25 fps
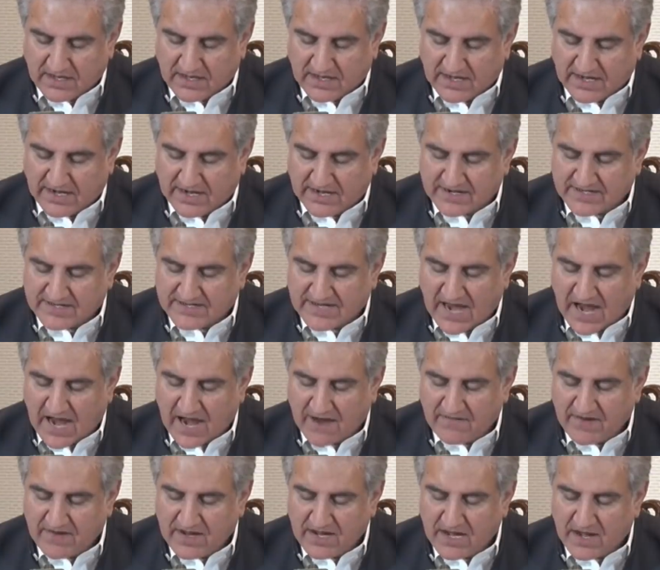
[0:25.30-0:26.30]
it is
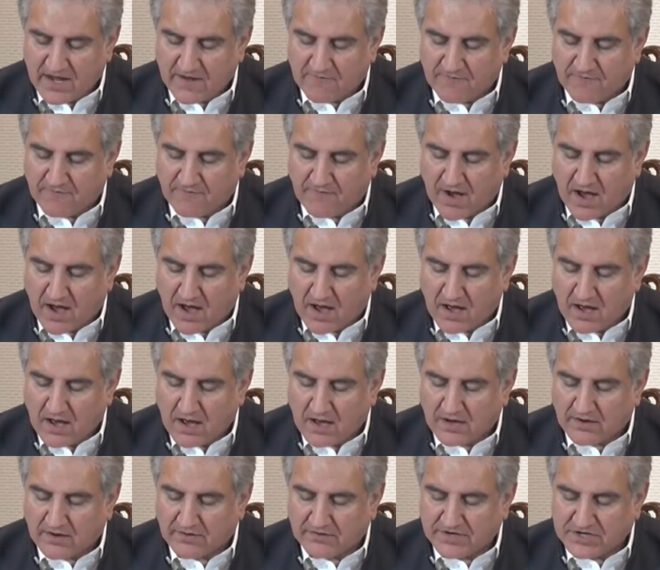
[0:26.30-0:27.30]
having a
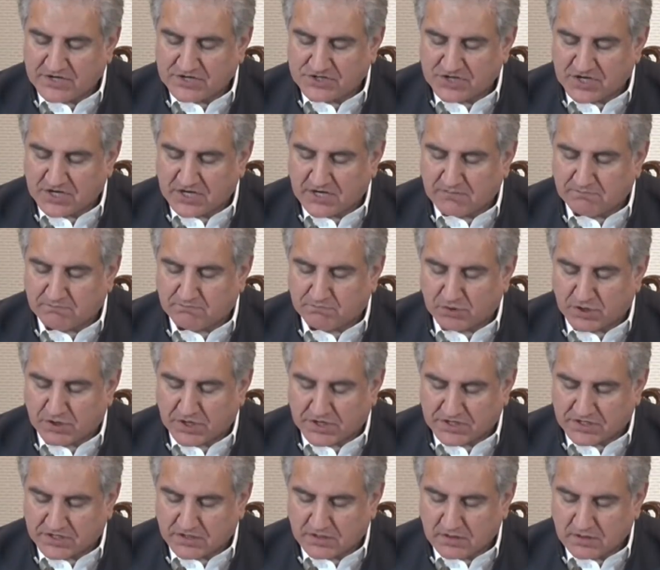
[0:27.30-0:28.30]
far-reaching
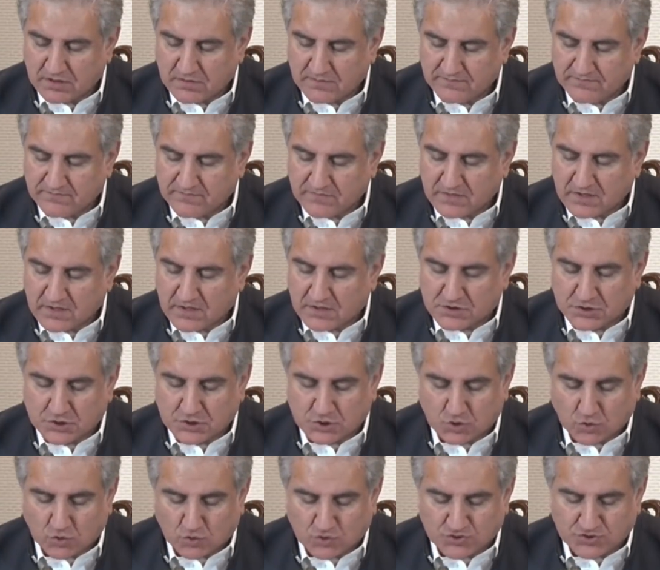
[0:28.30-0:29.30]
political,
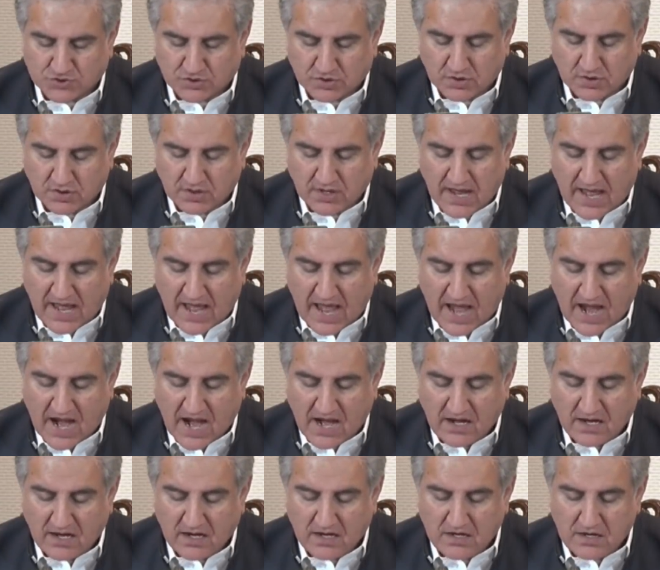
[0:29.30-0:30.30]
social,
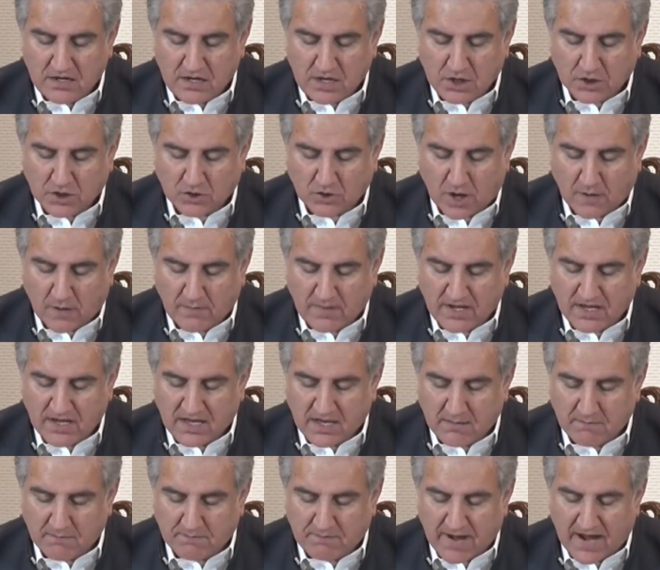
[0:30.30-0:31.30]
and economic
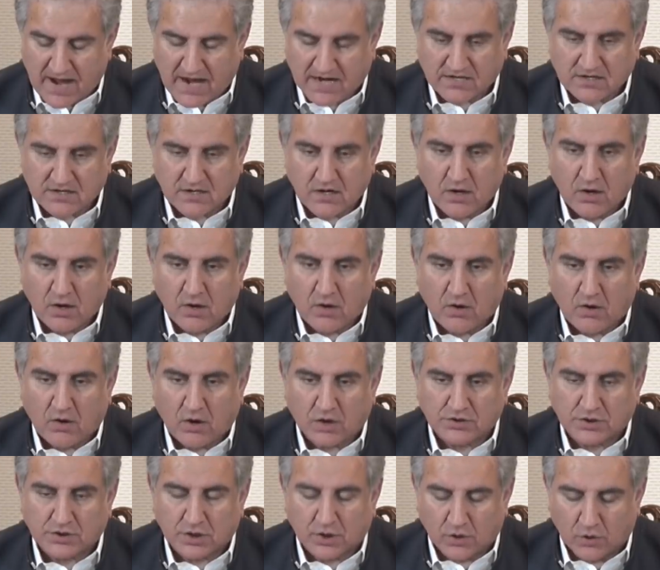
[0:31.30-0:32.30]
impact on
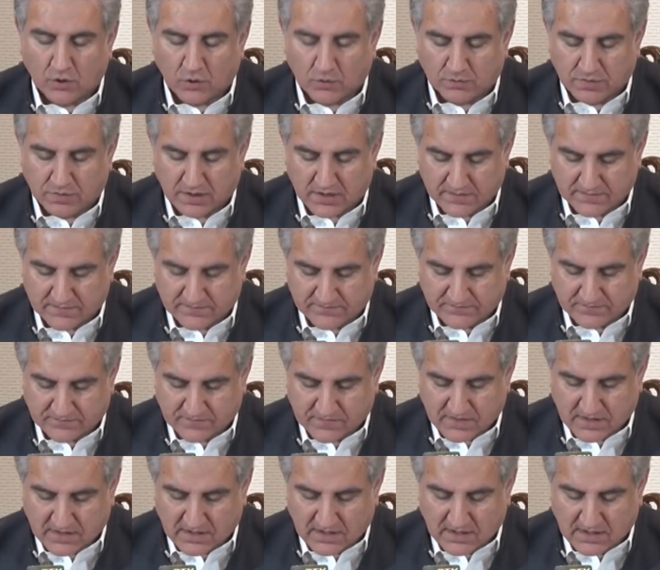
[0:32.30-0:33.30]
the globe.
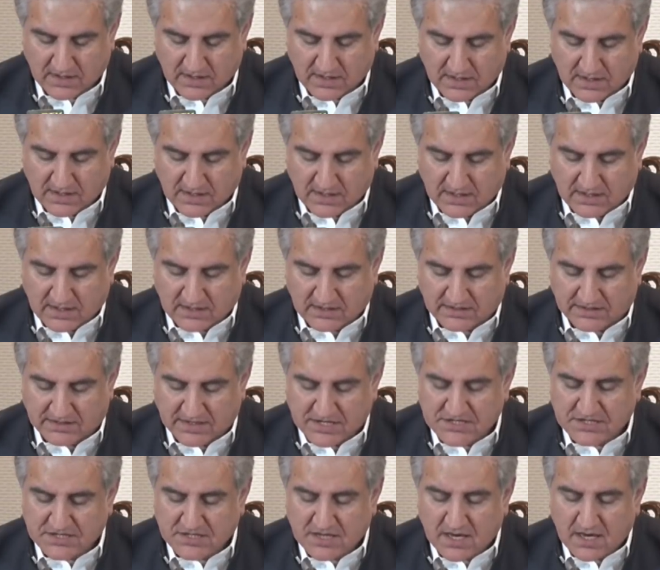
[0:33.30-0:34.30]

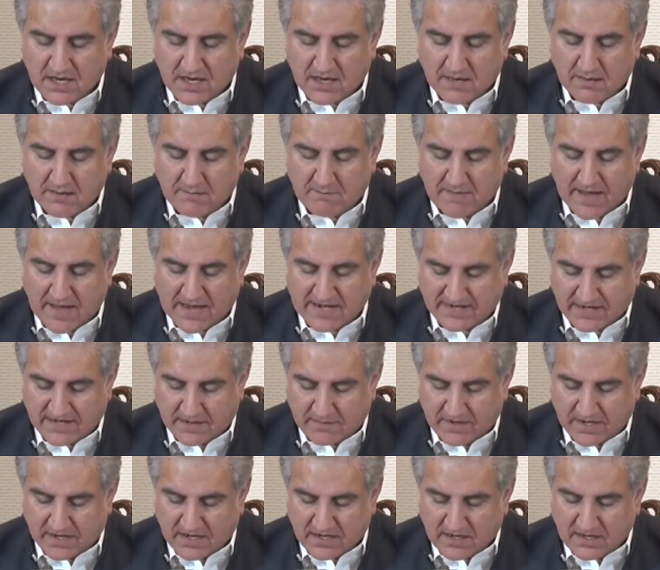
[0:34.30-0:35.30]
This
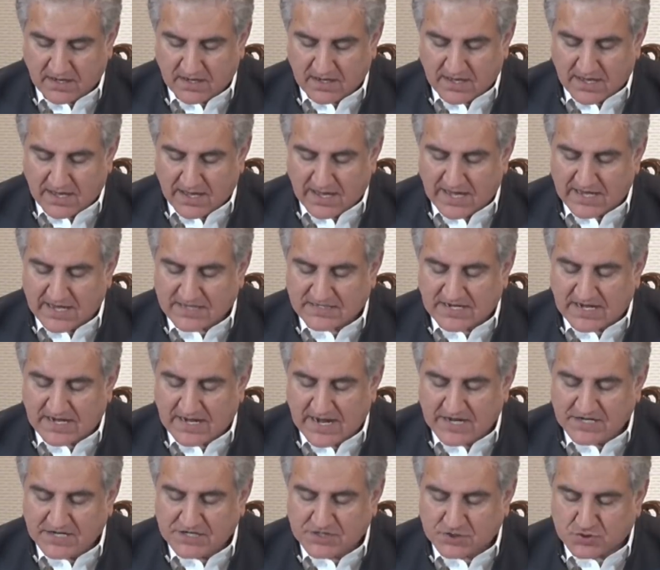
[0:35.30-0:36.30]
pandemic has
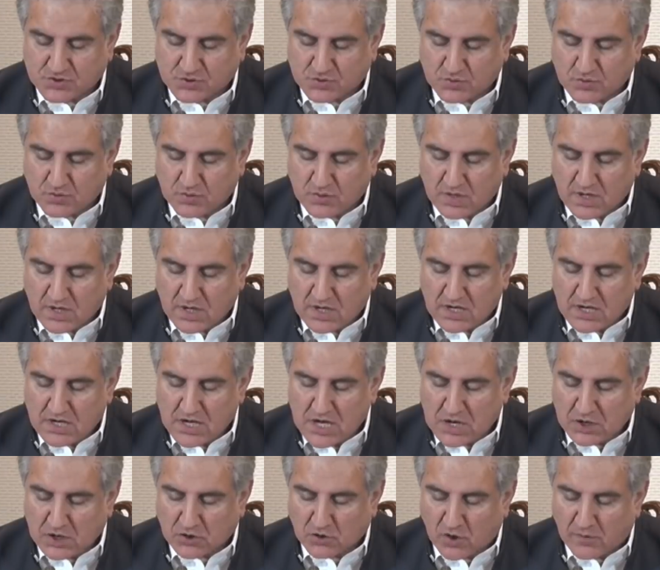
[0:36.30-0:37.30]
led to
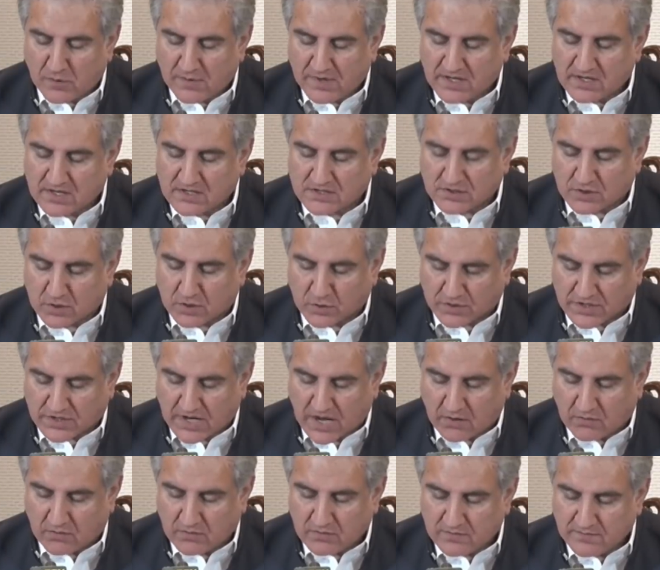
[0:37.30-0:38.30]
economic
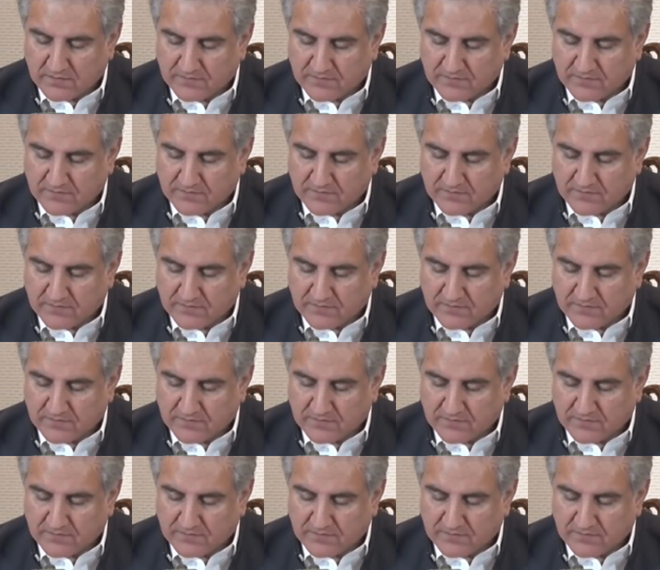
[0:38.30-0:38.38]
slowdown,